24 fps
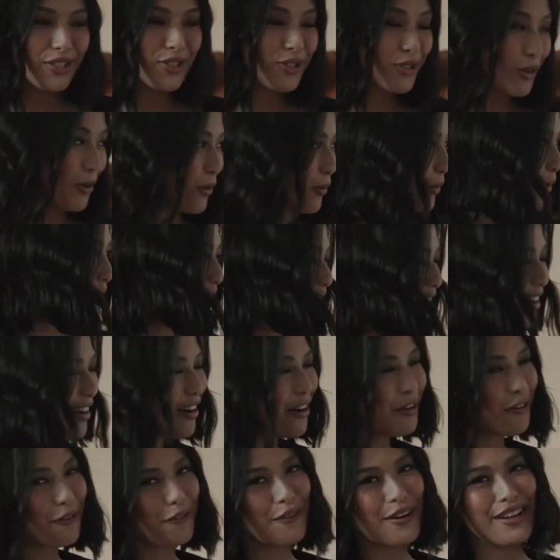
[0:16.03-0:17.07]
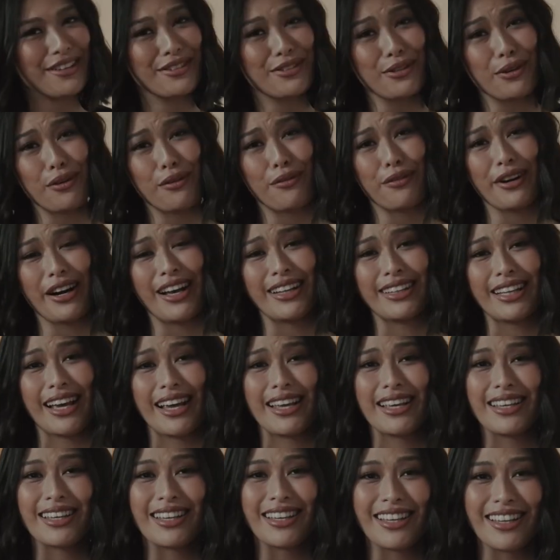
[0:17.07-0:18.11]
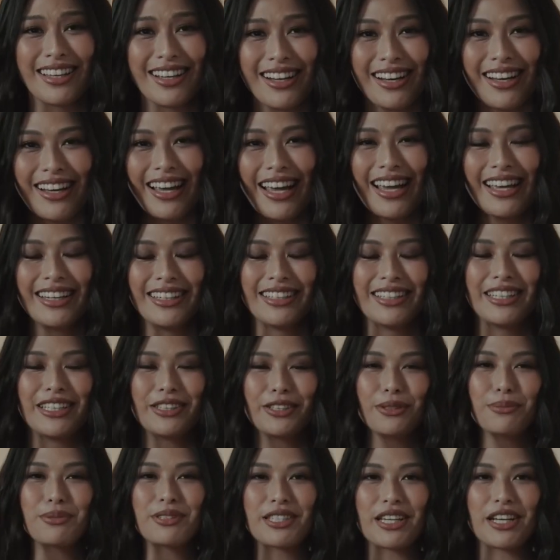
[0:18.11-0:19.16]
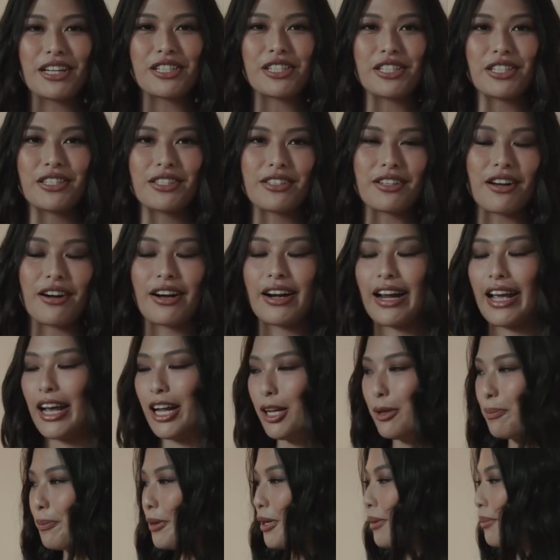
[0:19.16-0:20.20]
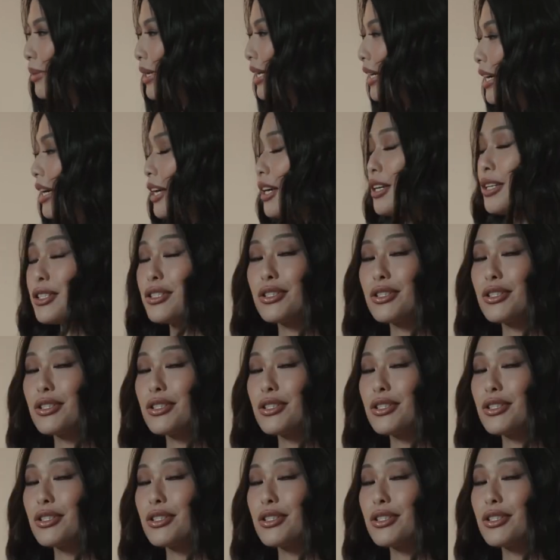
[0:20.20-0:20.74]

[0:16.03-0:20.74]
So our friends over at IKEA and Native Sessions are helping me